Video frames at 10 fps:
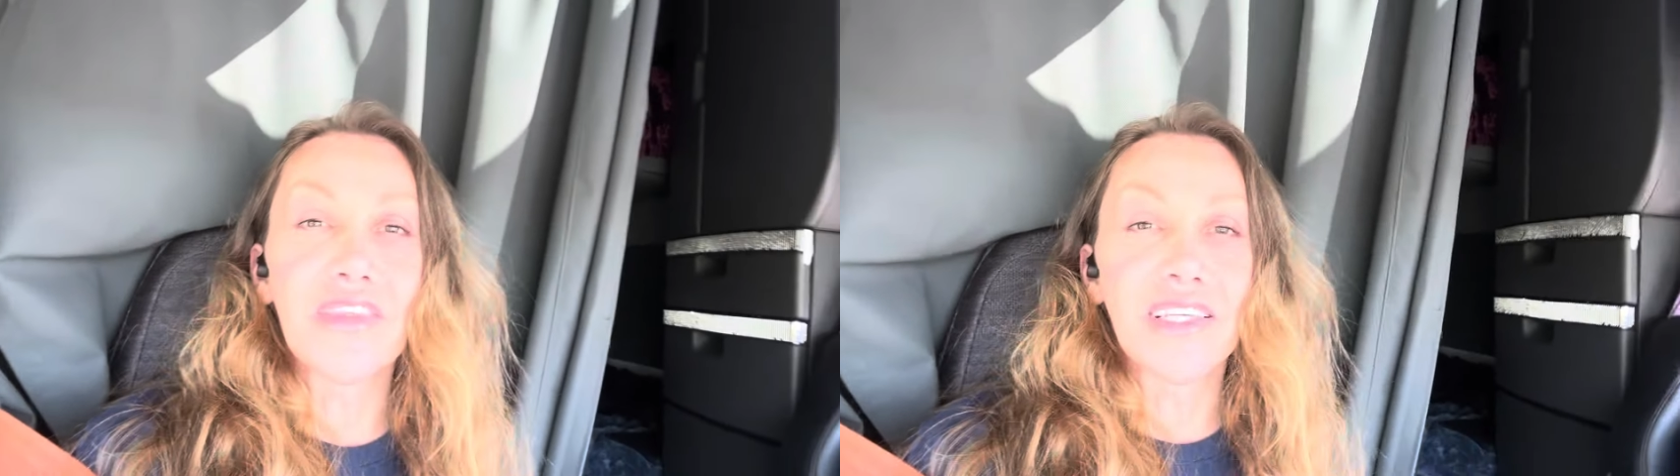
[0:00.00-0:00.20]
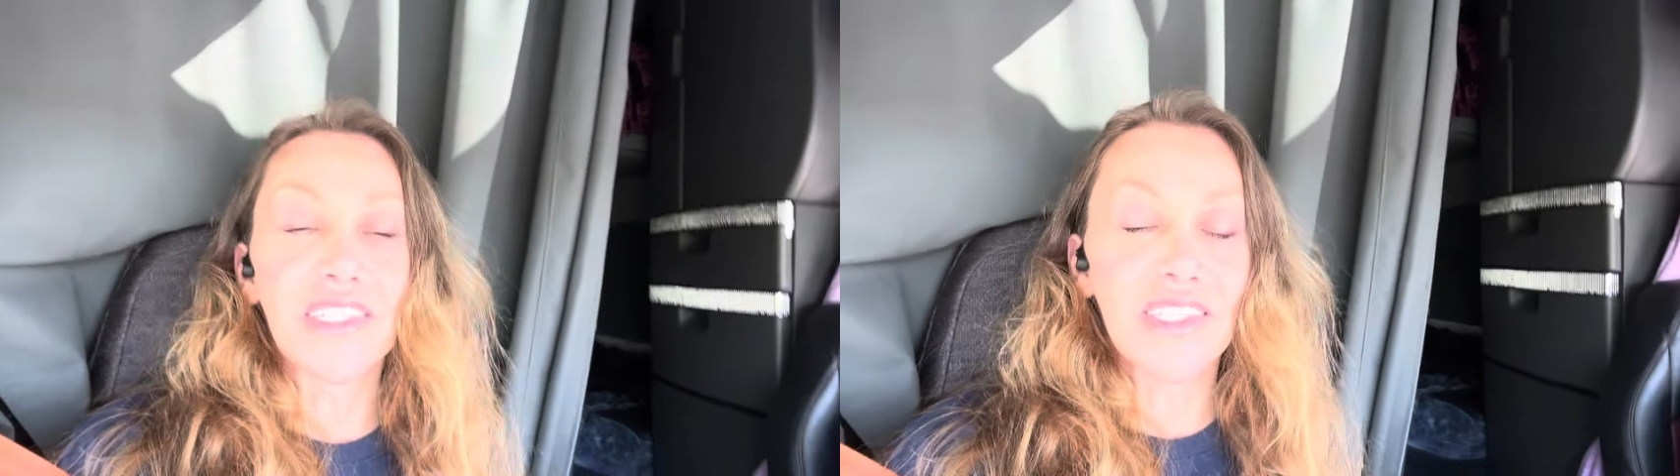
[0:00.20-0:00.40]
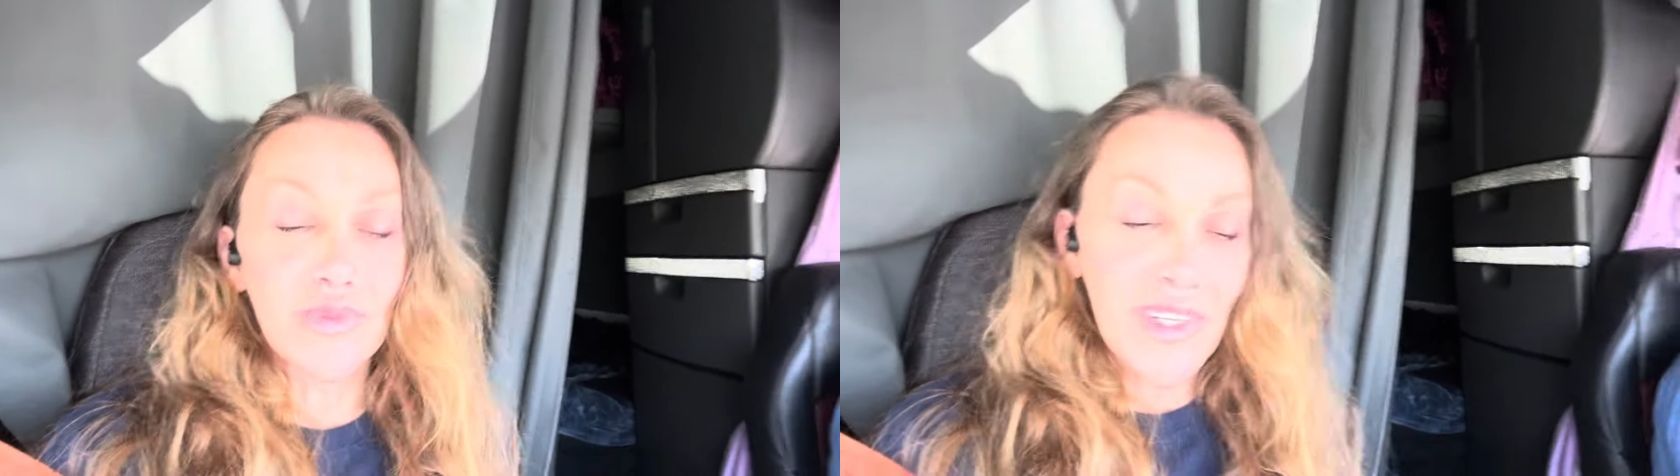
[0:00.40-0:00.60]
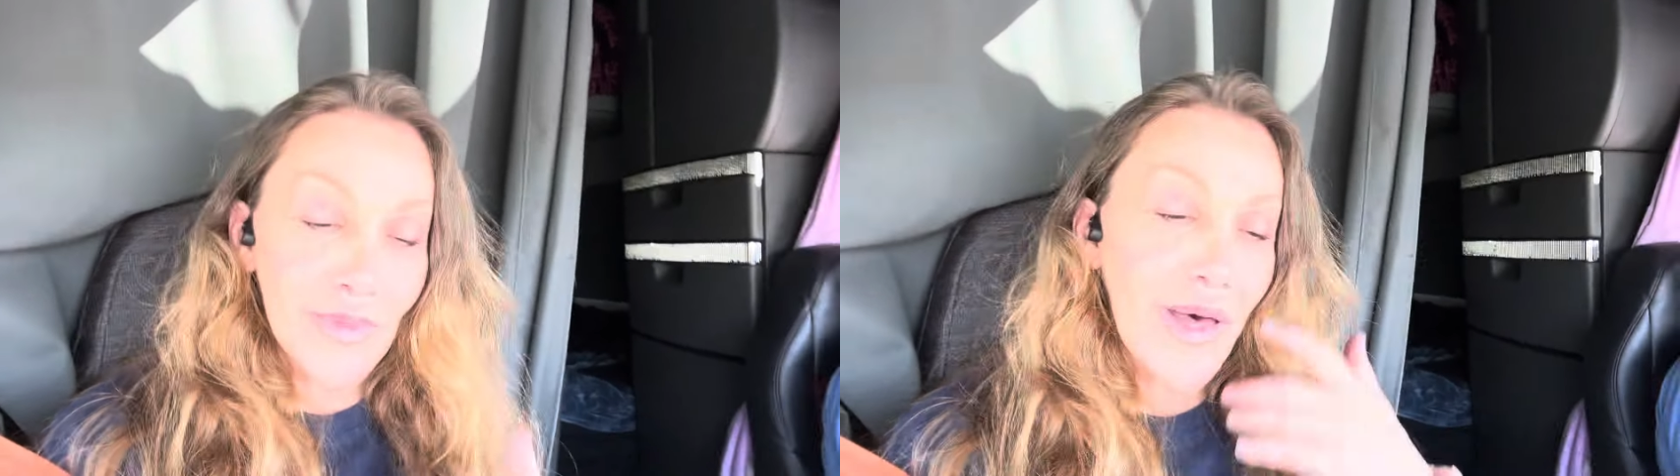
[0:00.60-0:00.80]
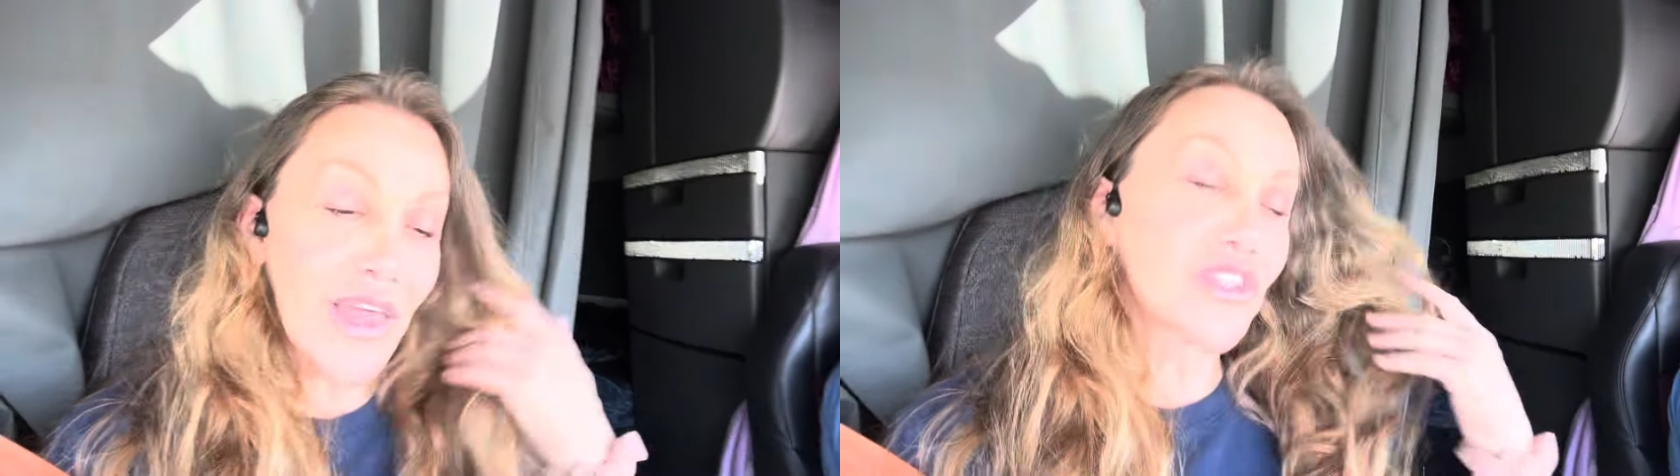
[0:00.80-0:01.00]
This is Miss
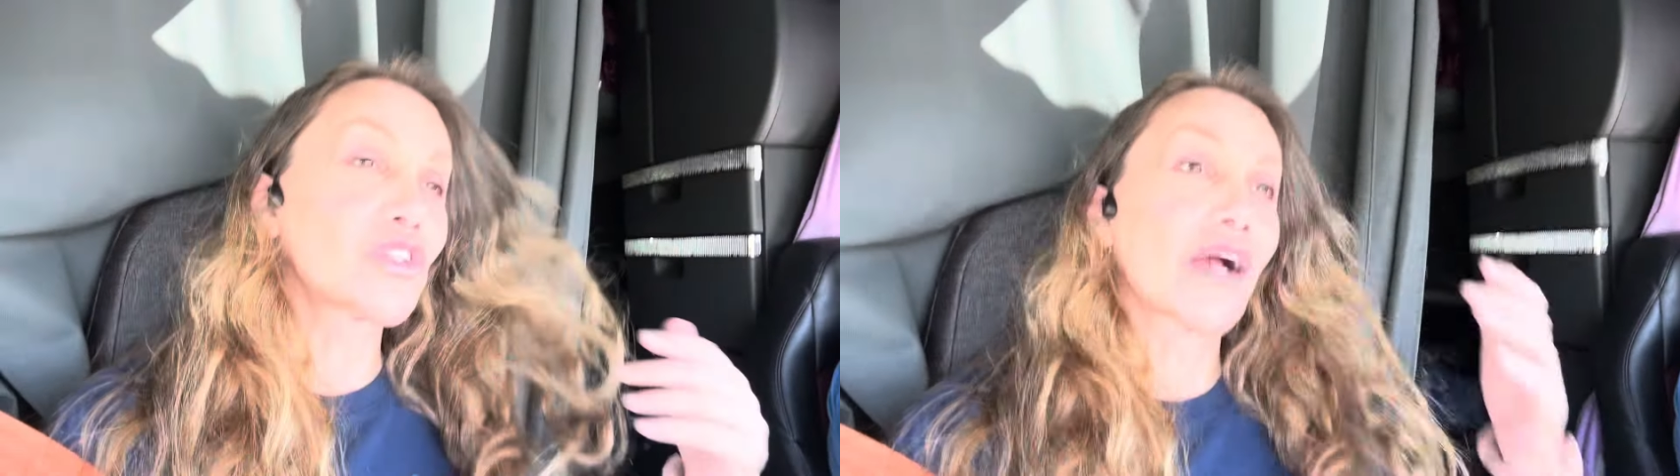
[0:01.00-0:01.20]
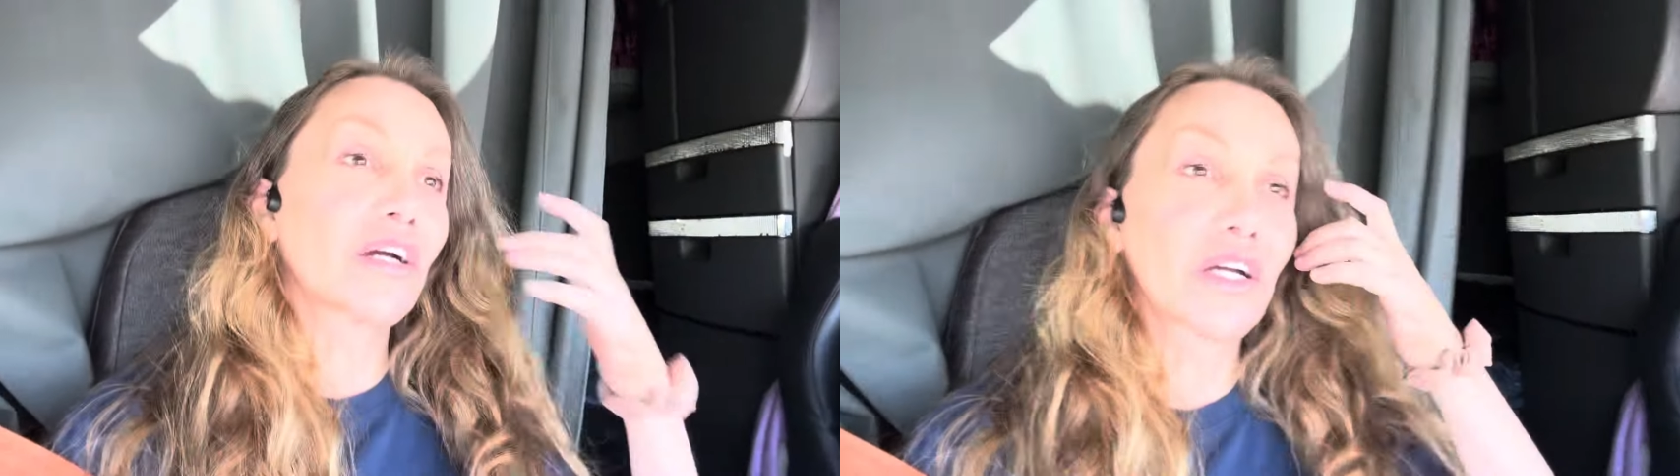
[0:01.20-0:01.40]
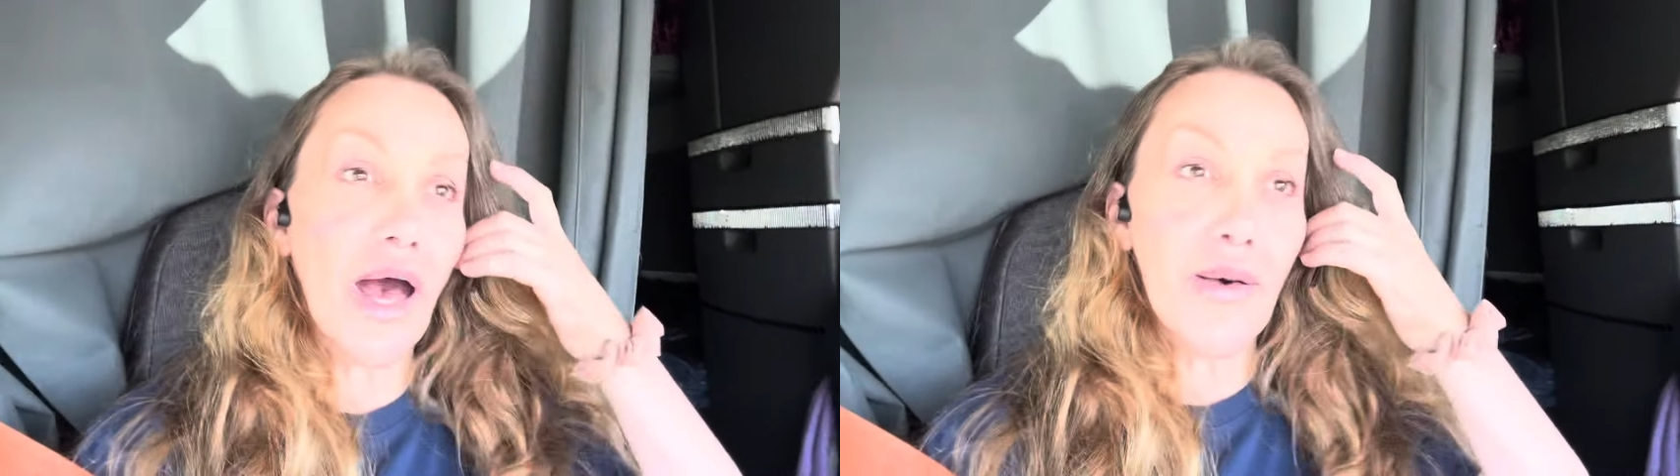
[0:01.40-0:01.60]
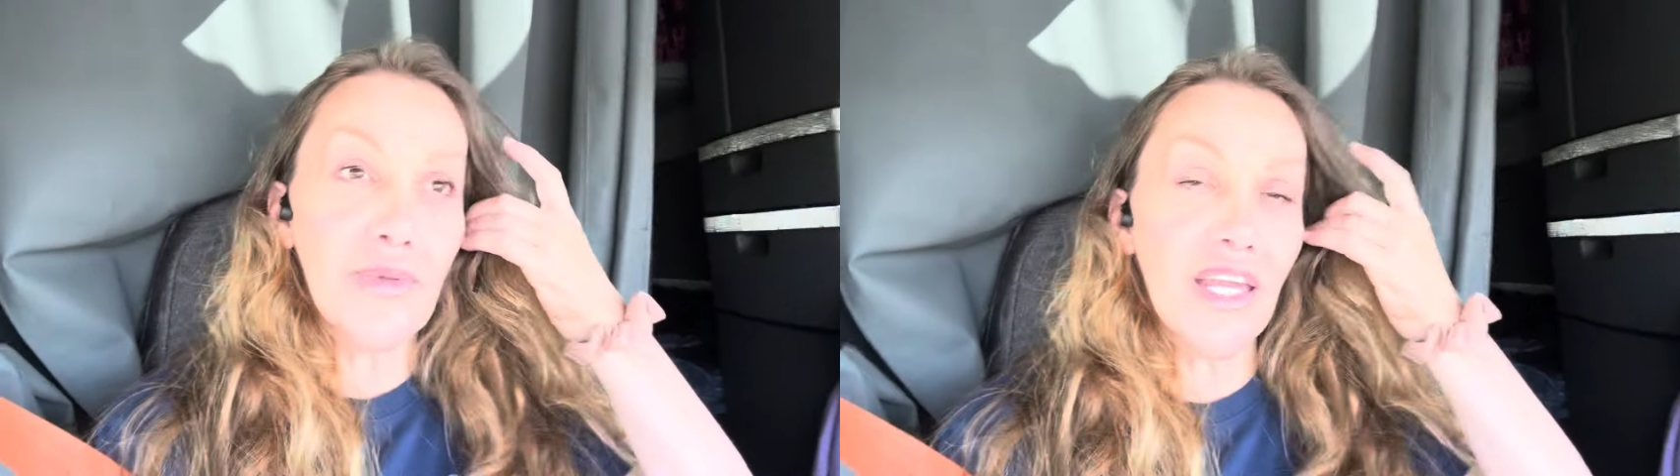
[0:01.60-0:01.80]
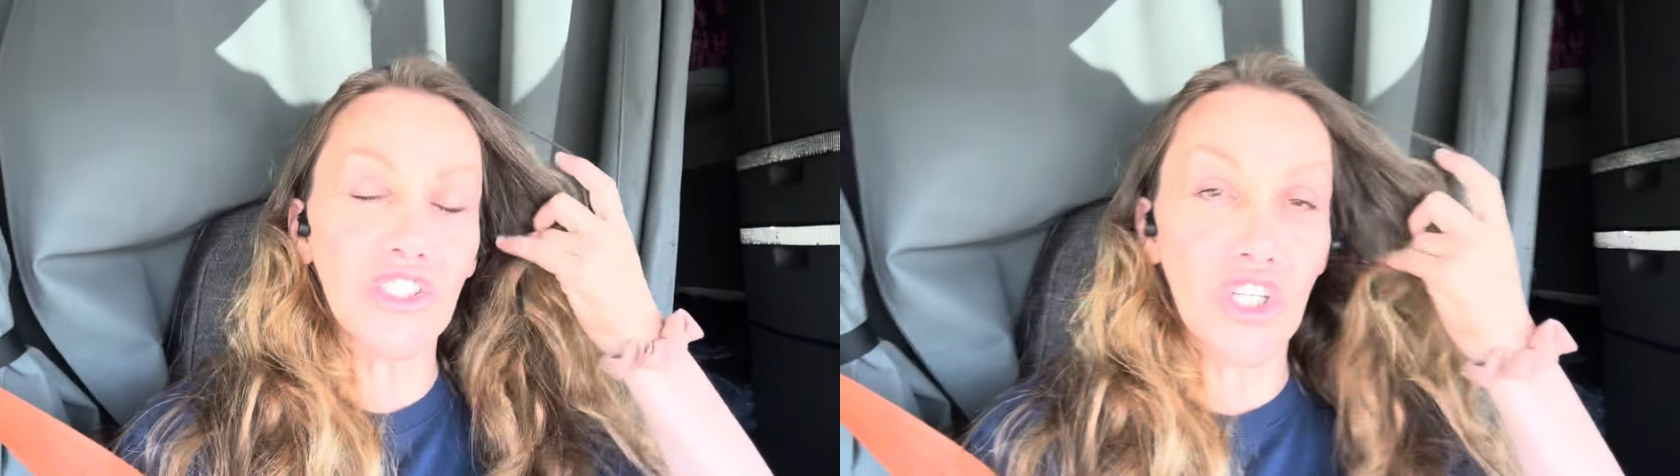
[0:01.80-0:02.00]
Mother Trucker coming at